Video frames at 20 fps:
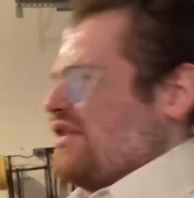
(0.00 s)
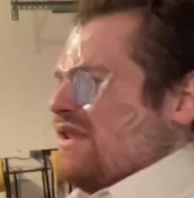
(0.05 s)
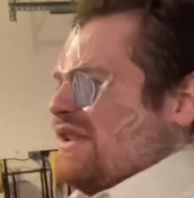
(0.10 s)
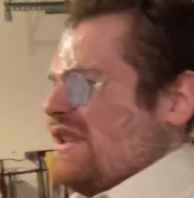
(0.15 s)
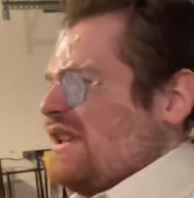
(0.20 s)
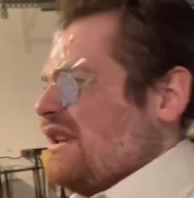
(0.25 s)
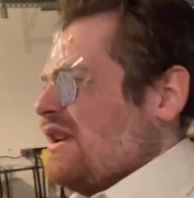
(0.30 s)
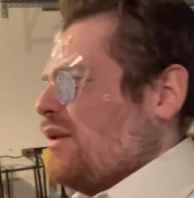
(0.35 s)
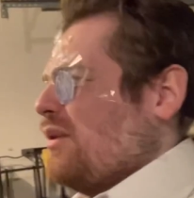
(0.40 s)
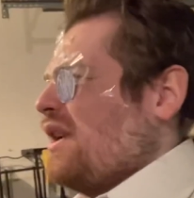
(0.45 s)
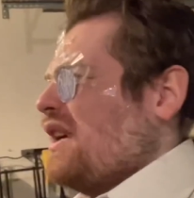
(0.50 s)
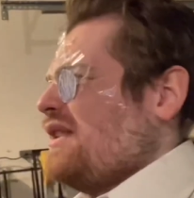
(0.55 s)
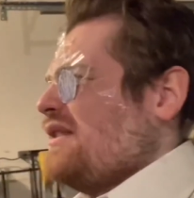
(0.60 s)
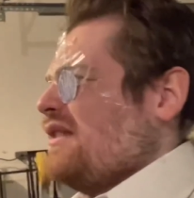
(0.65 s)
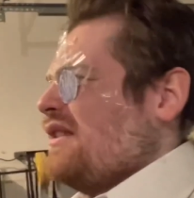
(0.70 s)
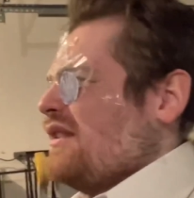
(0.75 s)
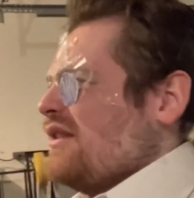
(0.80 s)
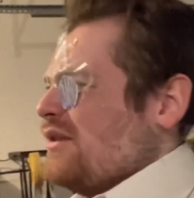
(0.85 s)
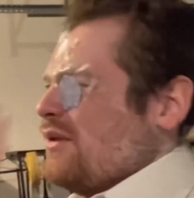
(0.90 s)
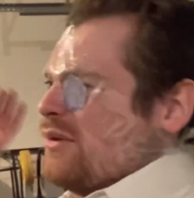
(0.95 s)
You know
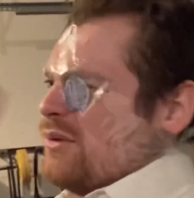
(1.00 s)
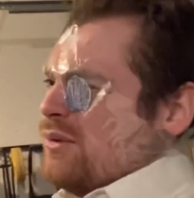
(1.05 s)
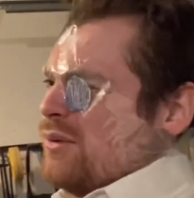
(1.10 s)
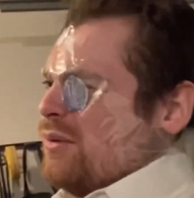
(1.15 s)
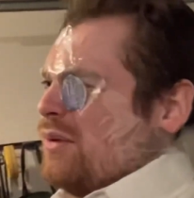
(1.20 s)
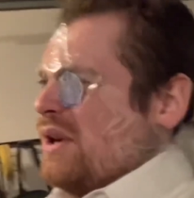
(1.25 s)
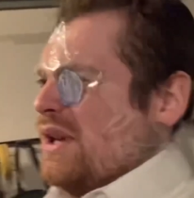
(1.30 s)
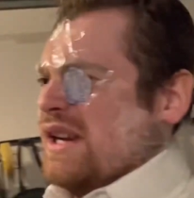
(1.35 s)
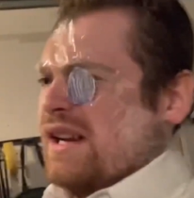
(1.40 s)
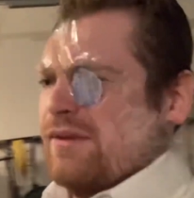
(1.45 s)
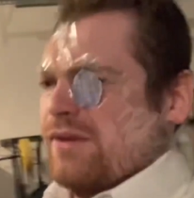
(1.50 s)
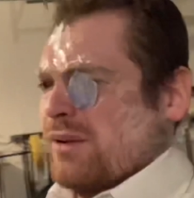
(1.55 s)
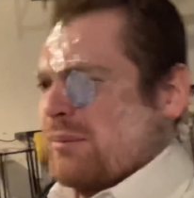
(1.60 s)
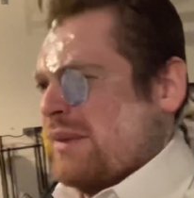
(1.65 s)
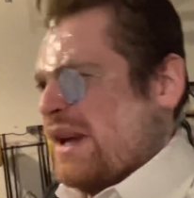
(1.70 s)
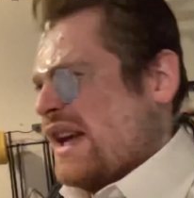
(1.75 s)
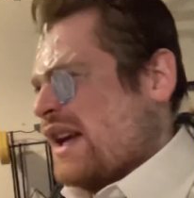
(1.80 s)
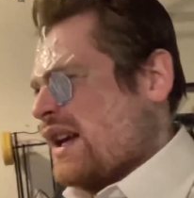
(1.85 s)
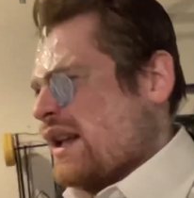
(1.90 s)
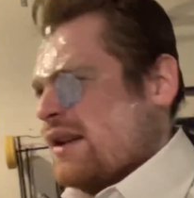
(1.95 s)
what? Whatever,
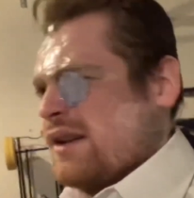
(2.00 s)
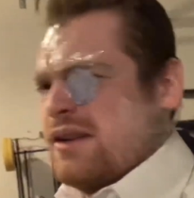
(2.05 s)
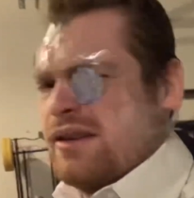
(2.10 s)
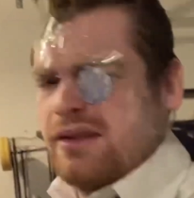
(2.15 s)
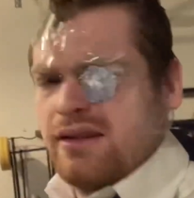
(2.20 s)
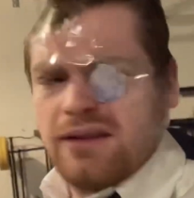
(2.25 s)
man.